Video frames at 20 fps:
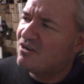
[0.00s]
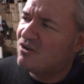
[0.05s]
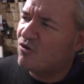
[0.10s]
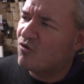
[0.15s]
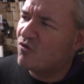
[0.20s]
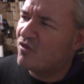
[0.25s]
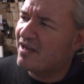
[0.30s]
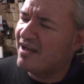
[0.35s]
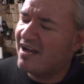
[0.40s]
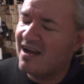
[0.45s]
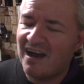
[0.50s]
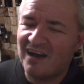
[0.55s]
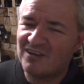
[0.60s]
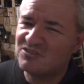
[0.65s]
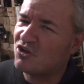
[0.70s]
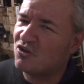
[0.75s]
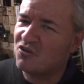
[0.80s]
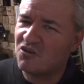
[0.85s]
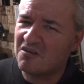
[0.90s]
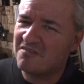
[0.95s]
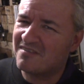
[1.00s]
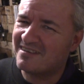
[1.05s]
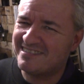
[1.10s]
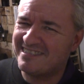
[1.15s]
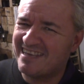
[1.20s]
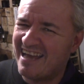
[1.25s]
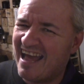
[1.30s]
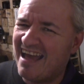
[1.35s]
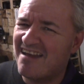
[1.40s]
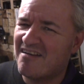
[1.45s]
Although I don't know if I
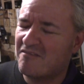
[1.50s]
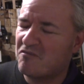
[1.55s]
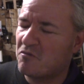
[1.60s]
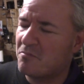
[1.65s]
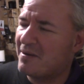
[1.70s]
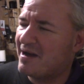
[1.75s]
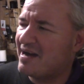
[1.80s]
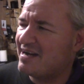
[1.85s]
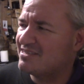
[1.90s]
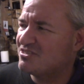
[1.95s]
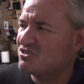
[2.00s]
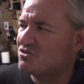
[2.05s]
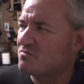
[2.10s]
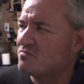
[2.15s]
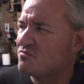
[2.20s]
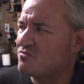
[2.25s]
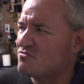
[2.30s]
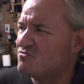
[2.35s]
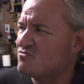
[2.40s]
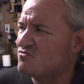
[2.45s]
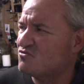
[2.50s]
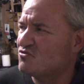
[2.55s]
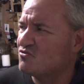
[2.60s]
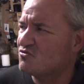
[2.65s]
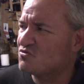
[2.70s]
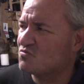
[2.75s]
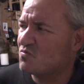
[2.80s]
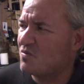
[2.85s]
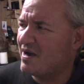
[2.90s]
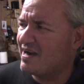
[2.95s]
dare have a pint of prune
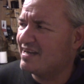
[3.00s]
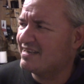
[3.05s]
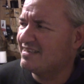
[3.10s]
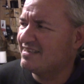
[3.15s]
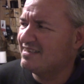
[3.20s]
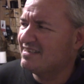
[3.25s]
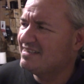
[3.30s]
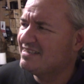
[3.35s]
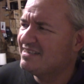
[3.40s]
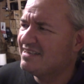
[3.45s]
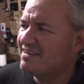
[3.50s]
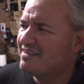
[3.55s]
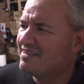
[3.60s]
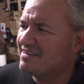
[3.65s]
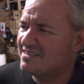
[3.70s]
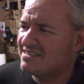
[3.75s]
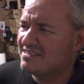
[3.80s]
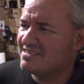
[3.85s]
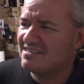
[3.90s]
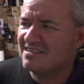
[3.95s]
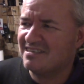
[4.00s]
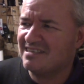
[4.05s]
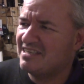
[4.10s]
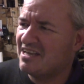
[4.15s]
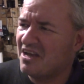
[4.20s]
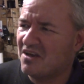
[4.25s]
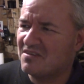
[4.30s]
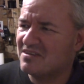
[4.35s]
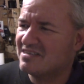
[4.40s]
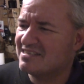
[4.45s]
juice wine. There's you
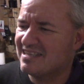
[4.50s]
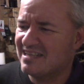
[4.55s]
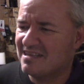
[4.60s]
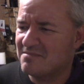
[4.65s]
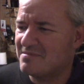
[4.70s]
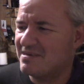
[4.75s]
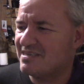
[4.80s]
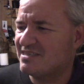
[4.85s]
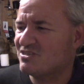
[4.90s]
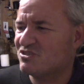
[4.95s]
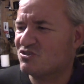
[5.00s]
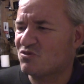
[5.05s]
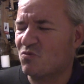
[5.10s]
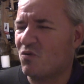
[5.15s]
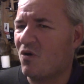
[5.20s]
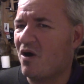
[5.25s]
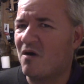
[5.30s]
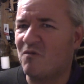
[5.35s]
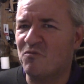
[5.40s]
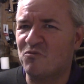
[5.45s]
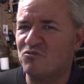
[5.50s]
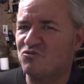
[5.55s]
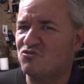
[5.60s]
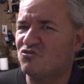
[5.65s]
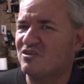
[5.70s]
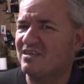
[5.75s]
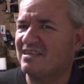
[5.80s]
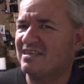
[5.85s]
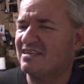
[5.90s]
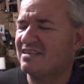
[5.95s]
know there's limits to what I will
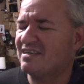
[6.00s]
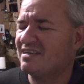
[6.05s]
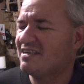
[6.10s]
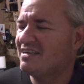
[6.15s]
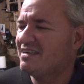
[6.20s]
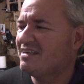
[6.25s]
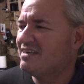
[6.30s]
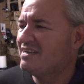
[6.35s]
drink.